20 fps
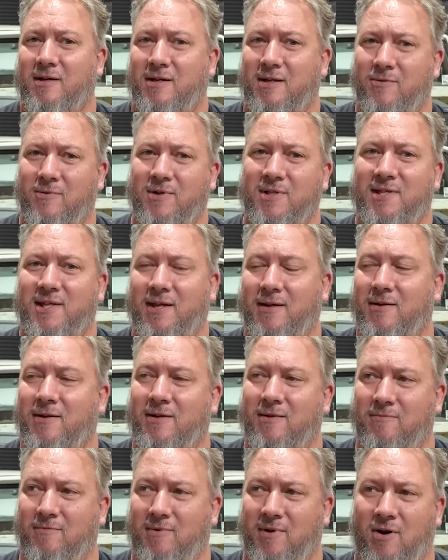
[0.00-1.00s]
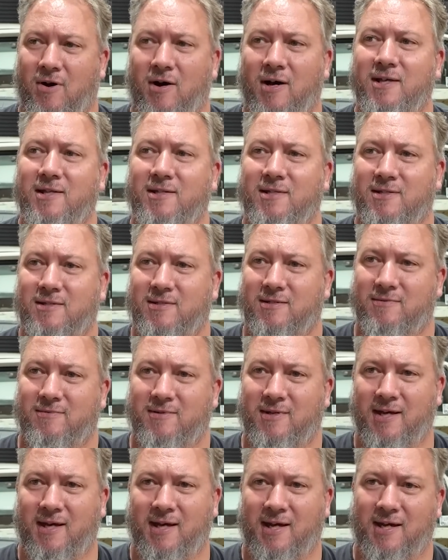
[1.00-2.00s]
You want something nice
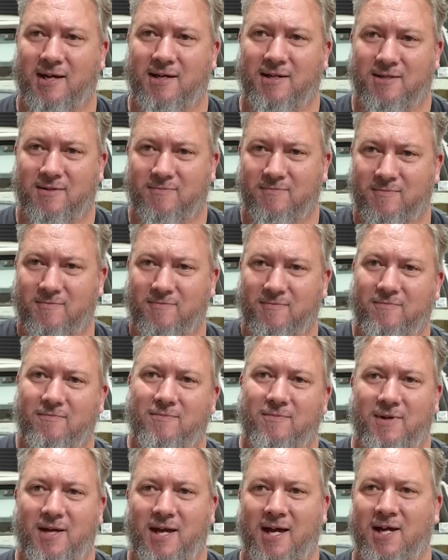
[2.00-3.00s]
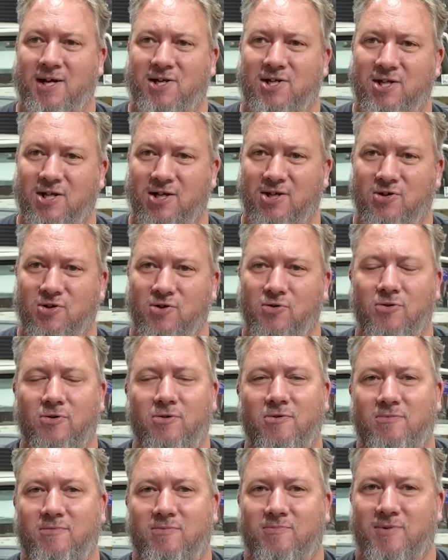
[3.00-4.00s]
and actually
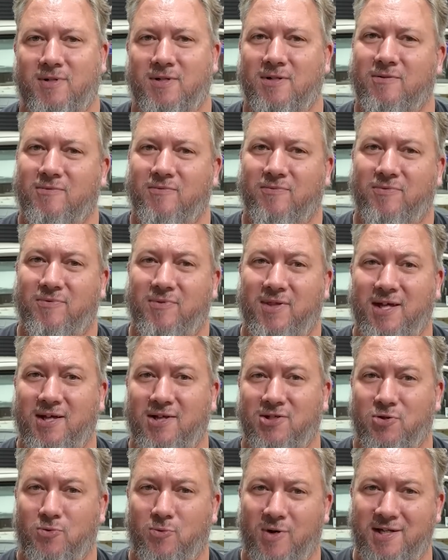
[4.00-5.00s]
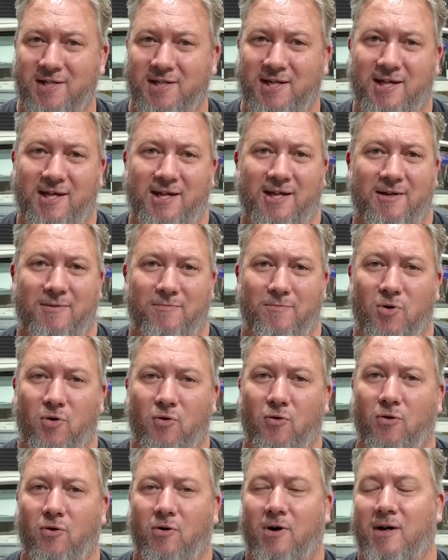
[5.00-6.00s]
cool? Well, think 20 and
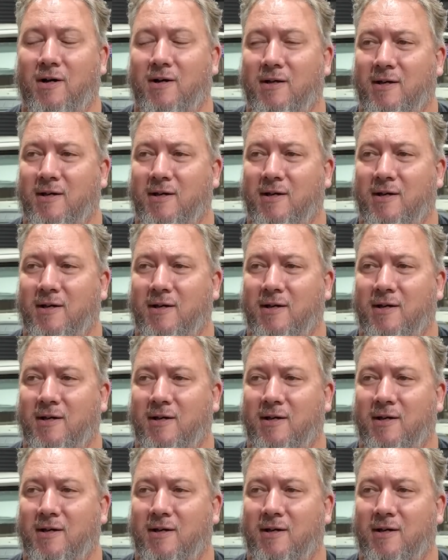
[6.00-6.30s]
more